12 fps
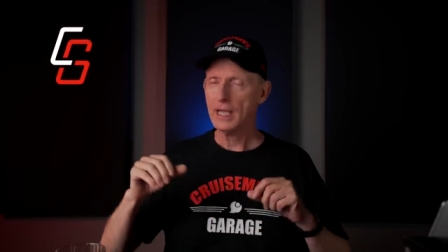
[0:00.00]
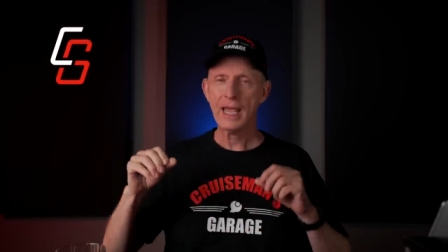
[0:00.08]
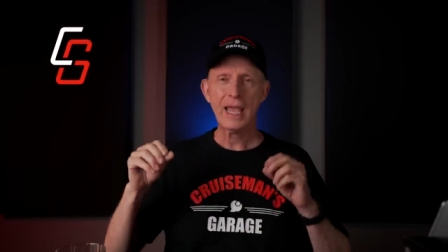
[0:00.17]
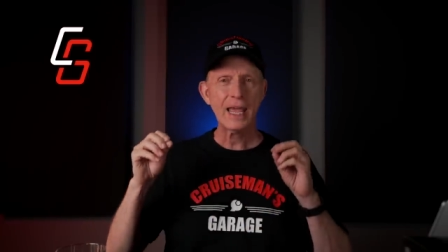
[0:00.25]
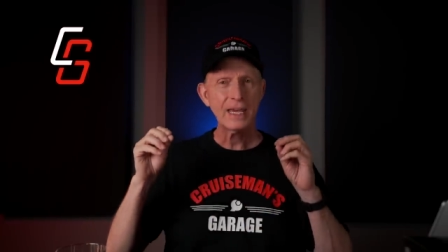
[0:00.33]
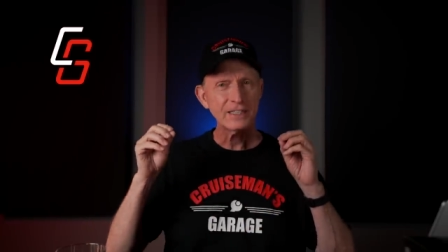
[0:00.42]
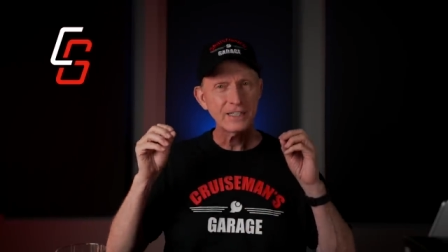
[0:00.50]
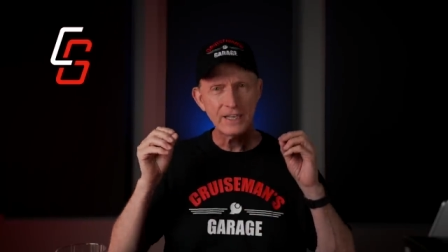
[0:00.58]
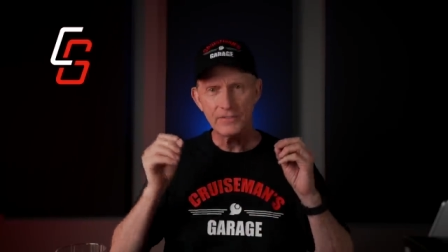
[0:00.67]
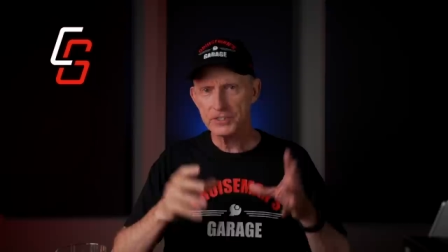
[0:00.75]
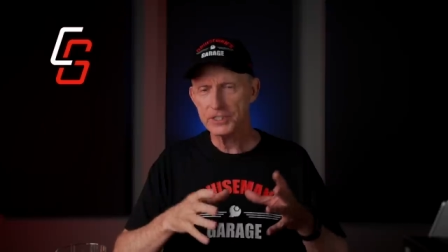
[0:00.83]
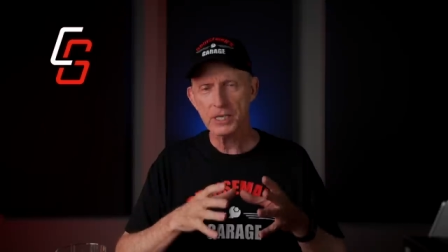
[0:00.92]
And
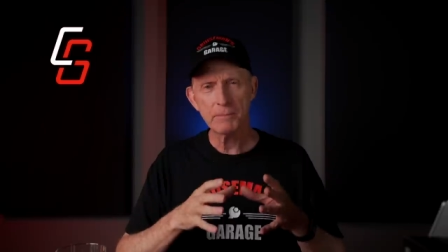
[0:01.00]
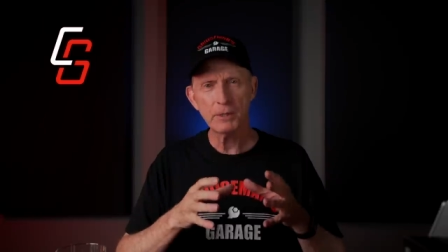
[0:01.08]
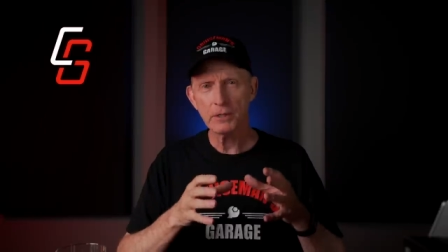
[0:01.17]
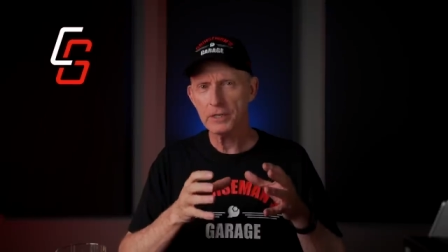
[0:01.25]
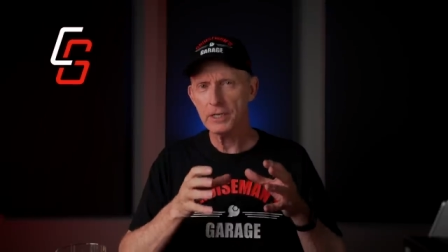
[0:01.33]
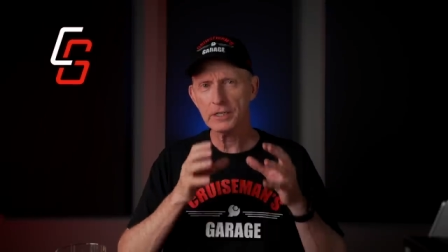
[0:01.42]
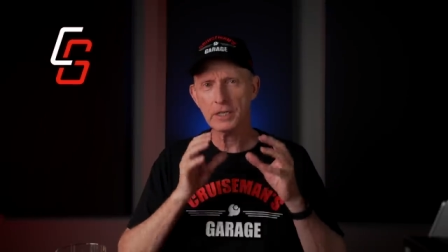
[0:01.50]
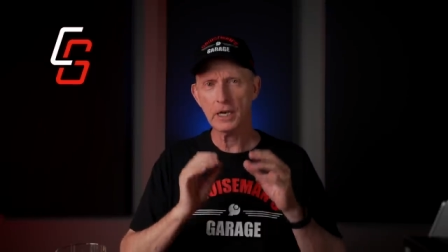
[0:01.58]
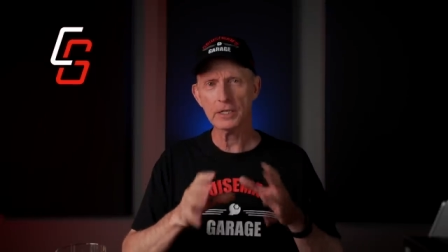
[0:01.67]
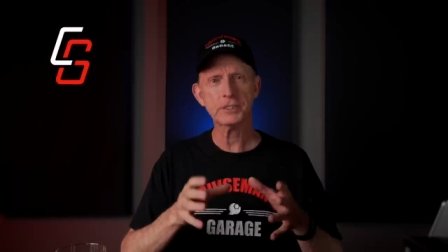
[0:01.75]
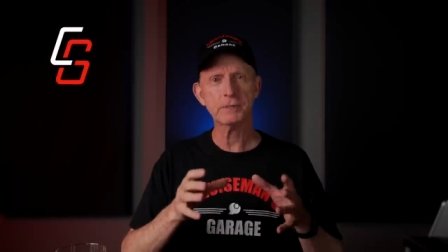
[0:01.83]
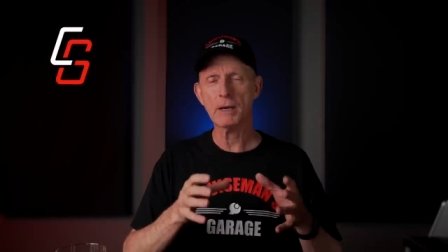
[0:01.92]
give us the ability to
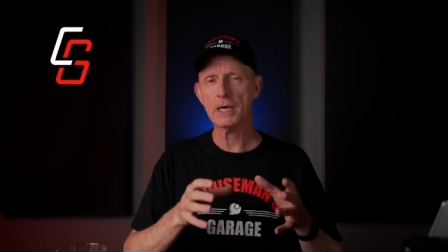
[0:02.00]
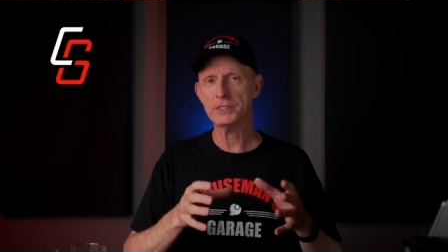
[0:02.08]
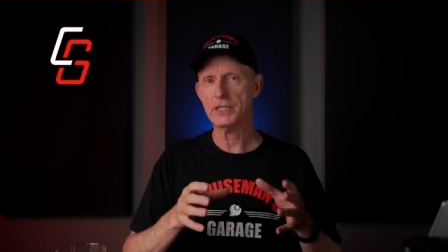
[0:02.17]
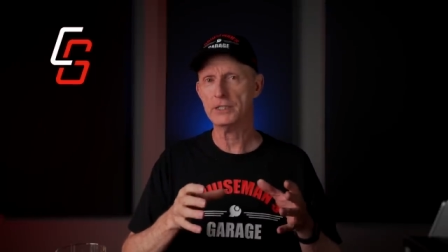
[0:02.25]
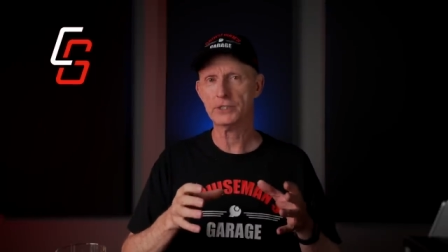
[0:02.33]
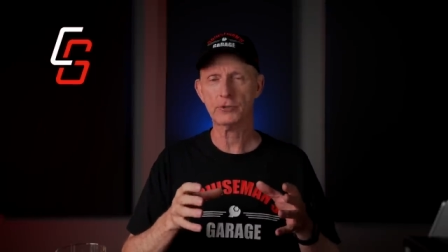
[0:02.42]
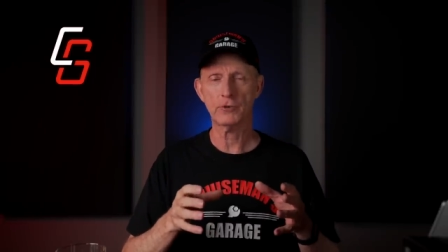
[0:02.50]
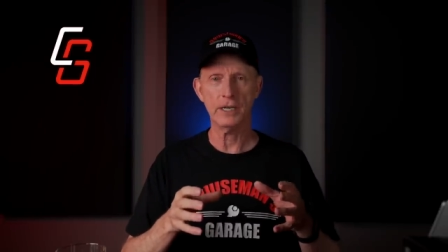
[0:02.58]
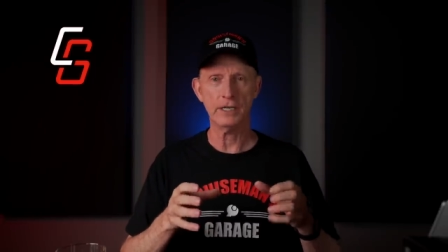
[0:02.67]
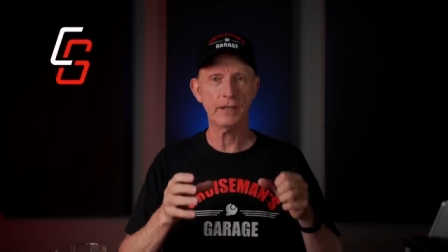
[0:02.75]
customize that screen.